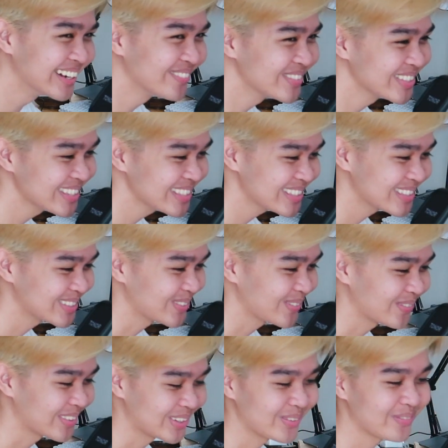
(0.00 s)
I'm just
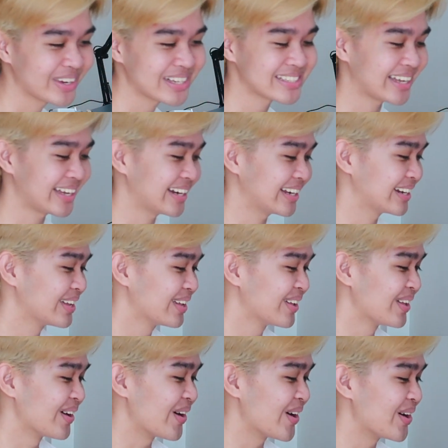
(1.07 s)
super duper excited
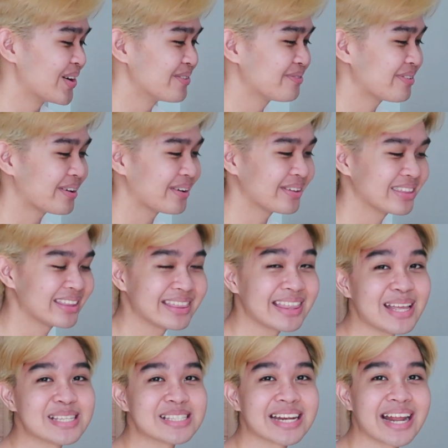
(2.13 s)
of
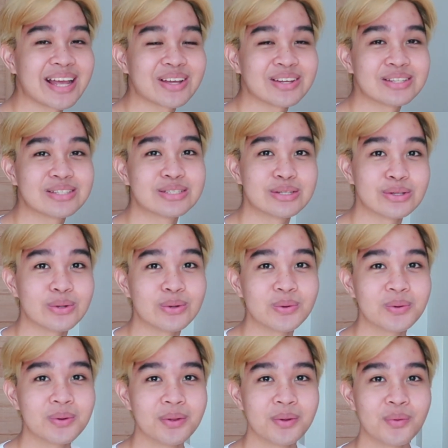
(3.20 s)
the things that I could
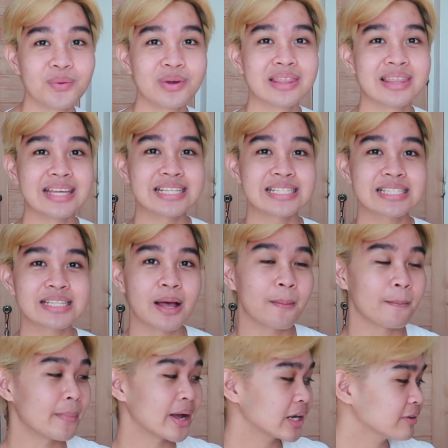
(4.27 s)
do with
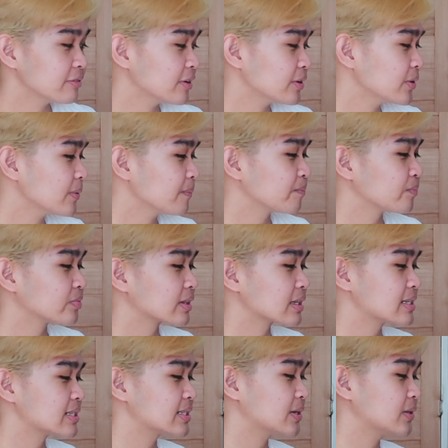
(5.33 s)
this microphone.
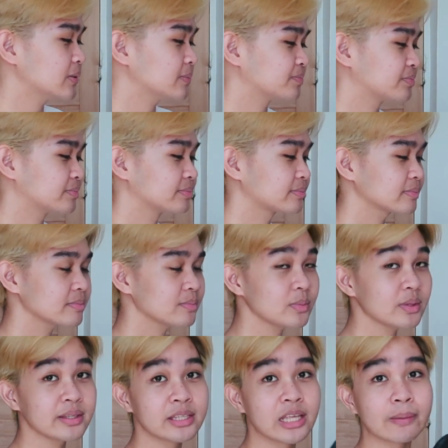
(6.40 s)
So
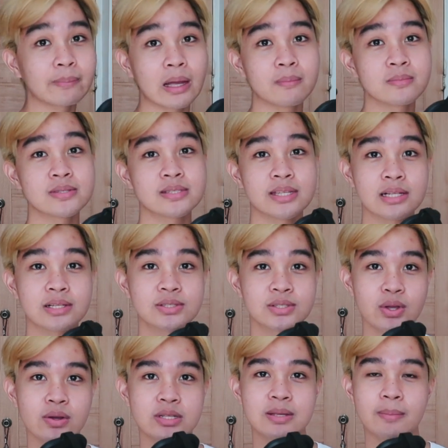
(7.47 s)
yep, I'm still
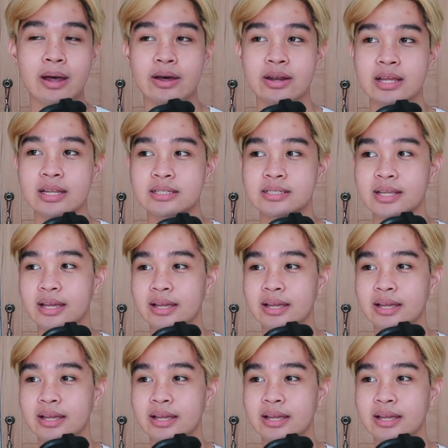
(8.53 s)
stoked about it.